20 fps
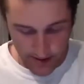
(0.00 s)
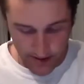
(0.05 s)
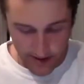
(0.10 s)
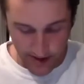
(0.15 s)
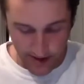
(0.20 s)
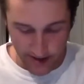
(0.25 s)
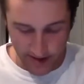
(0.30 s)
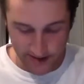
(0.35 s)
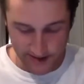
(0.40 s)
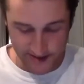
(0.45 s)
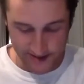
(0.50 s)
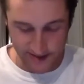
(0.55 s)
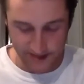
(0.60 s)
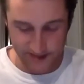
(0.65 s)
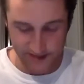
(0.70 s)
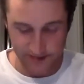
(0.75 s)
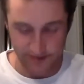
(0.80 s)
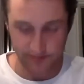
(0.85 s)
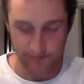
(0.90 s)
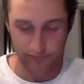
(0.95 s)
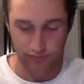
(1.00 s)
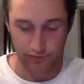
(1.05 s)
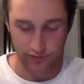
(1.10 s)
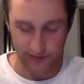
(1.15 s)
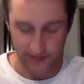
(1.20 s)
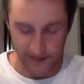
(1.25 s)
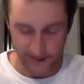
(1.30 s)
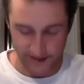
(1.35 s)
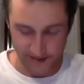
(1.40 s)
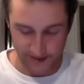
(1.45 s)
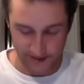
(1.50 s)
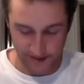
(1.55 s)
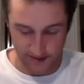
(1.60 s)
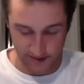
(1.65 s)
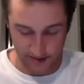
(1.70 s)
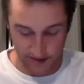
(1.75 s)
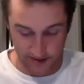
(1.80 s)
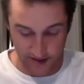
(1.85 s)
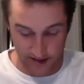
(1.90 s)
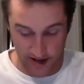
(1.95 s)
And since it protects
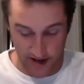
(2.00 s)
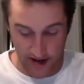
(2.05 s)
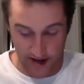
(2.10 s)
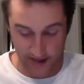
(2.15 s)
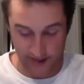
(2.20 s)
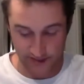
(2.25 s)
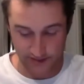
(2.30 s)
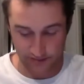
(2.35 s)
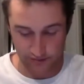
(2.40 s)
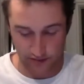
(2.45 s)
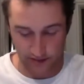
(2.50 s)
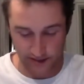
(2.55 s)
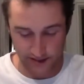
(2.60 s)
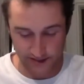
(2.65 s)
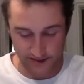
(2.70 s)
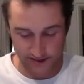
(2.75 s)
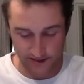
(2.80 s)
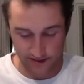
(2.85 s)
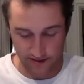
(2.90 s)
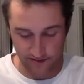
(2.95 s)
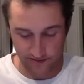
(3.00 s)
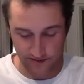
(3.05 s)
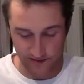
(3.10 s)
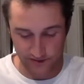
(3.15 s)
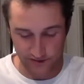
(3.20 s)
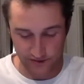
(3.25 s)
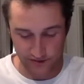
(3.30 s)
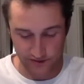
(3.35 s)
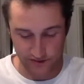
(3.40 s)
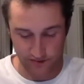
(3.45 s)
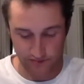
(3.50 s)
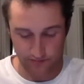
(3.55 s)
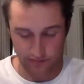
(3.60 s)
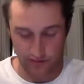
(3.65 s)
the highest rights of intrusion,